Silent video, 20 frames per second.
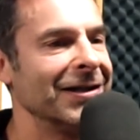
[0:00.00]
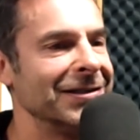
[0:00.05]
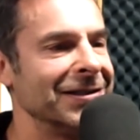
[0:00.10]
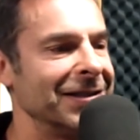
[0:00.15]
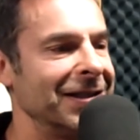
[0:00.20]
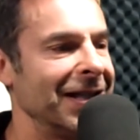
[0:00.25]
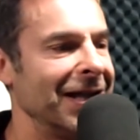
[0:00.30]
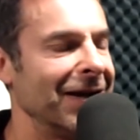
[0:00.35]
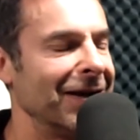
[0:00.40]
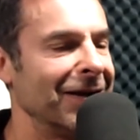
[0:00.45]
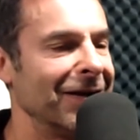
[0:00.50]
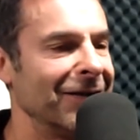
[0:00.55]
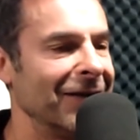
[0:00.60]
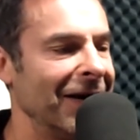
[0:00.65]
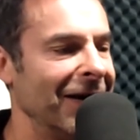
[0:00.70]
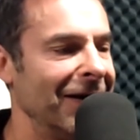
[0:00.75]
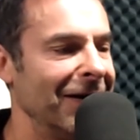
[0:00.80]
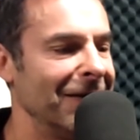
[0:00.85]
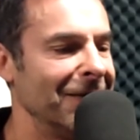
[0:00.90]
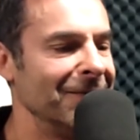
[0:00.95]
Is
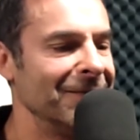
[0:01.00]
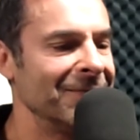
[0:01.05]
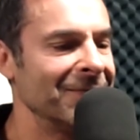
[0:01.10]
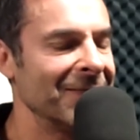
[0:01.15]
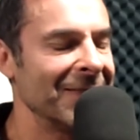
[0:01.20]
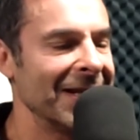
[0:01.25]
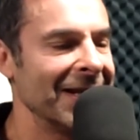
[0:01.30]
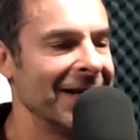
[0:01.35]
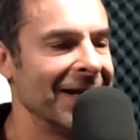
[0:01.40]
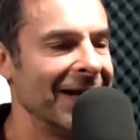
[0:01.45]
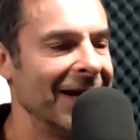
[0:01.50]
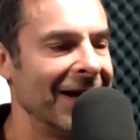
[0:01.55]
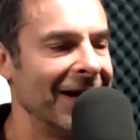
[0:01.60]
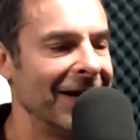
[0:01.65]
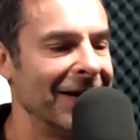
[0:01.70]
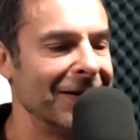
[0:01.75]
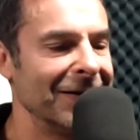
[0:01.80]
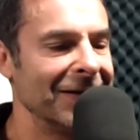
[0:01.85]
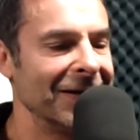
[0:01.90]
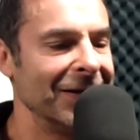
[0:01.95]
there,
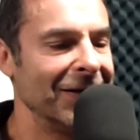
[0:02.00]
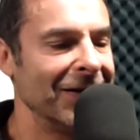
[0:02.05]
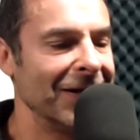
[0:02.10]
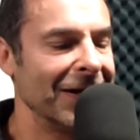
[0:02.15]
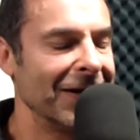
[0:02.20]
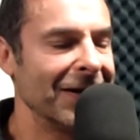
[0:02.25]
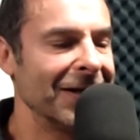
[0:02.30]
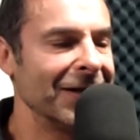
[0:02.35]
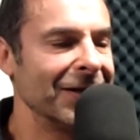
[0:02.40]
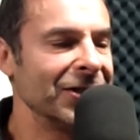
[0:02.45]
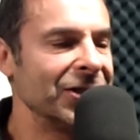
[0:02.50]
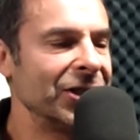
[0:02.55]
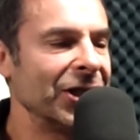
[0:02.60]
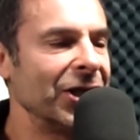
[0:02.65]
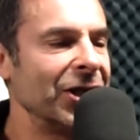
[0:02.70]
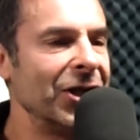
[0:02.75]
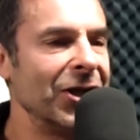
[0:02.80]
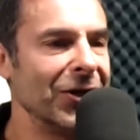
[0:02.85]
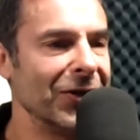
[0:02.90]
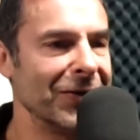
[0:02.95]
are there
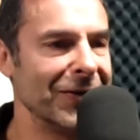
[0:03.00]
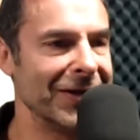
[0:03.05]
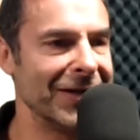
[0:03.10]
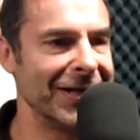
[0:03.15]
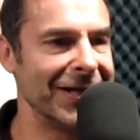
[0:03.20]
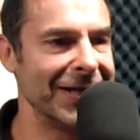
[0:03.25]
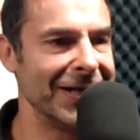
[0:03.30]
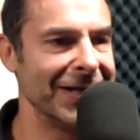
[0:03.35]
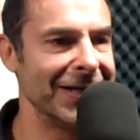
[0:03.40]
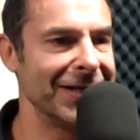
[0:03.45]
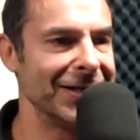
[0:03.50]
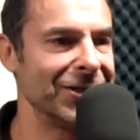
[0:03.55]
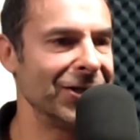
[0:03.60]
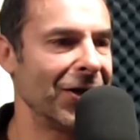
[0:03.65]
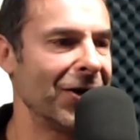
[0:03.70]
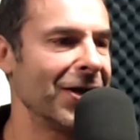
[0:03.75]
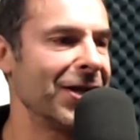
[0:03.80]
securities?